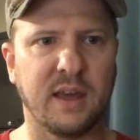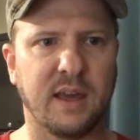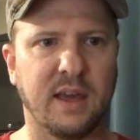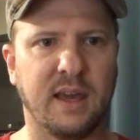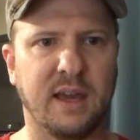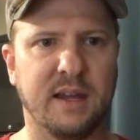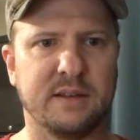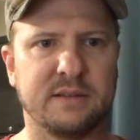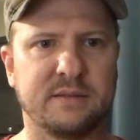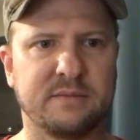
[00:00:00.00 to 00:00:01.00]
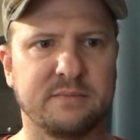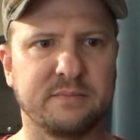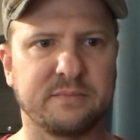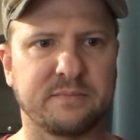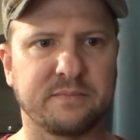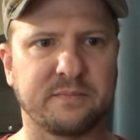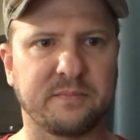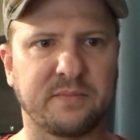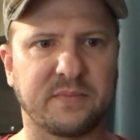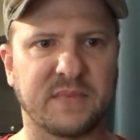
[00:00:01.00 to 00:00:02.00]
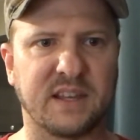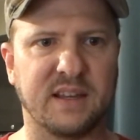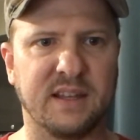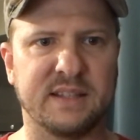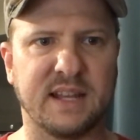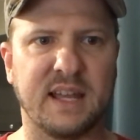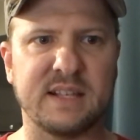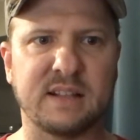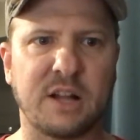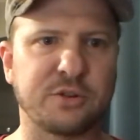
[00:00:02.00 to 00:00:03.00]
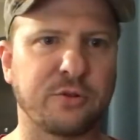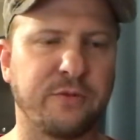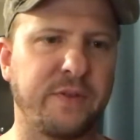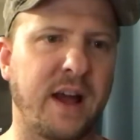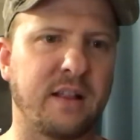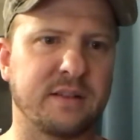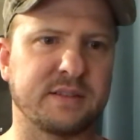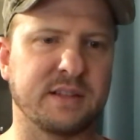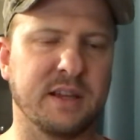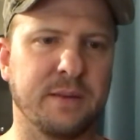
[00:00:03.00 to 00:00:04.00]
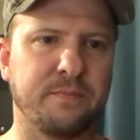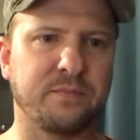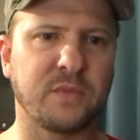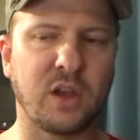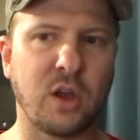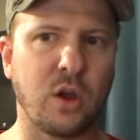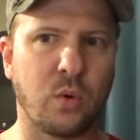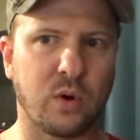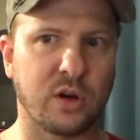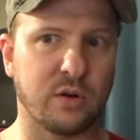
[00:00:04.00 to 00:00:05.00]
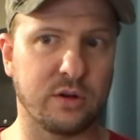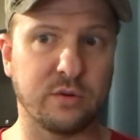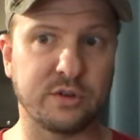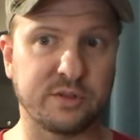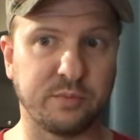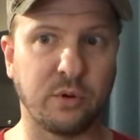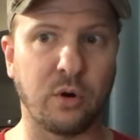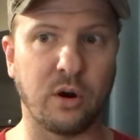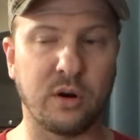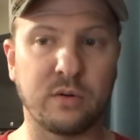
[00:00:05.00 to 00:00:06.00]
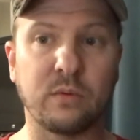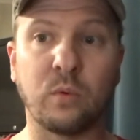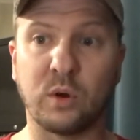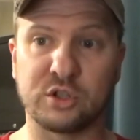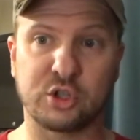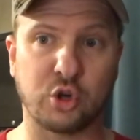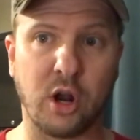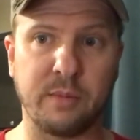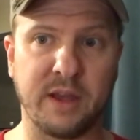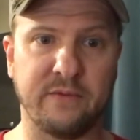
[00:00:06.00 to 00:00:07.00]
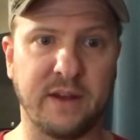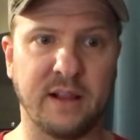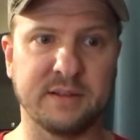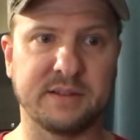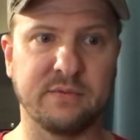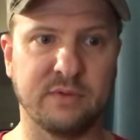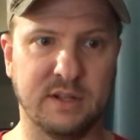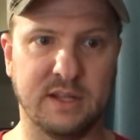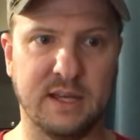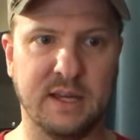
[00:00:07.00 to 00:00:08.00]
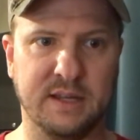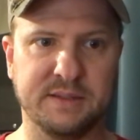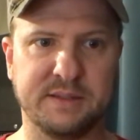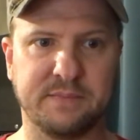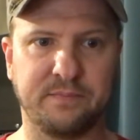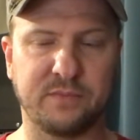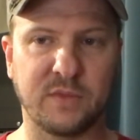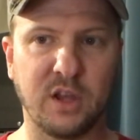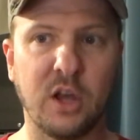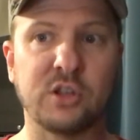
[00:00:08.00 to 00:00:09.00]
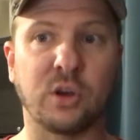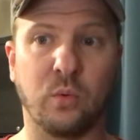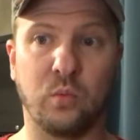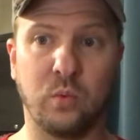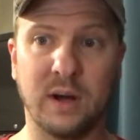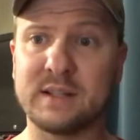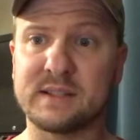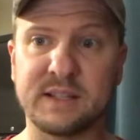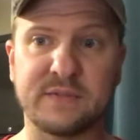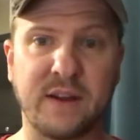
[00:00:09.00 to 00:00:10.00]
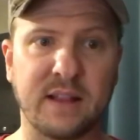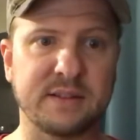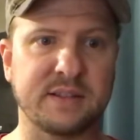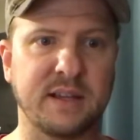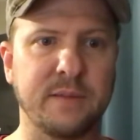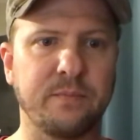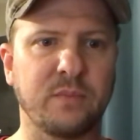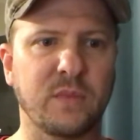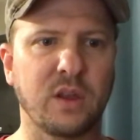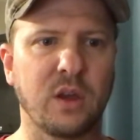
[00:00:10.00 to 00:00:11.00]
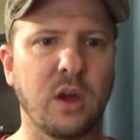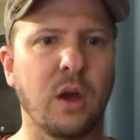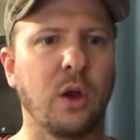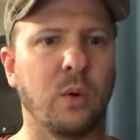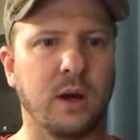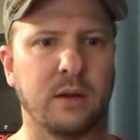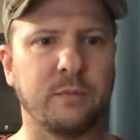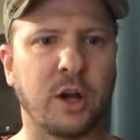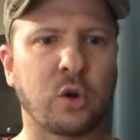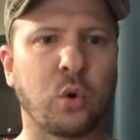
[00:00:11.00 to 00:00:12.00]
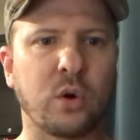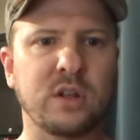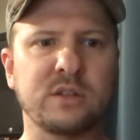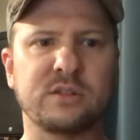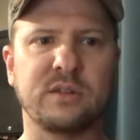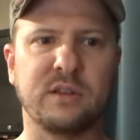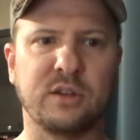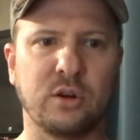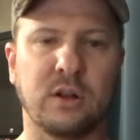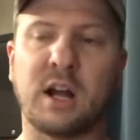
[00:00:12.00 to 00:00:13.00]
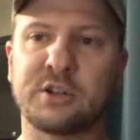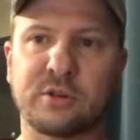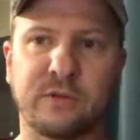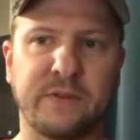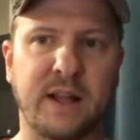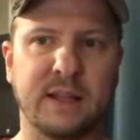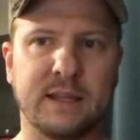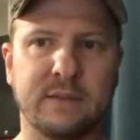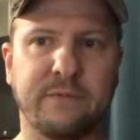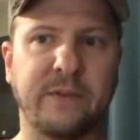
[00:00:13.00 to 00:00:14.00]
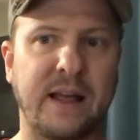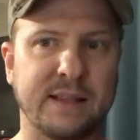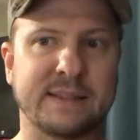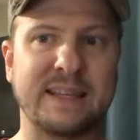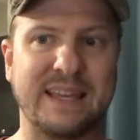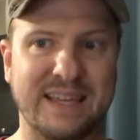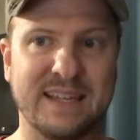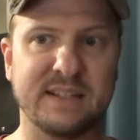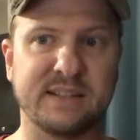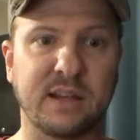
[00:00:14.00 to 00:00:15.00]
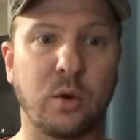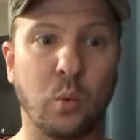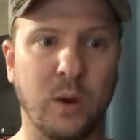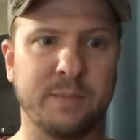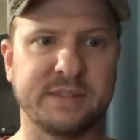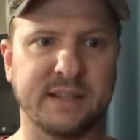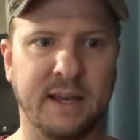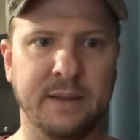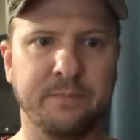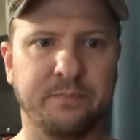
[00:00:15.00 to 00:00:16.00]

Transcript: And in today's logical fallacy, we're going to explore what strawman fallacy really is. So what is this fallacy? Well, according to the Your Logical Fallacy Is website,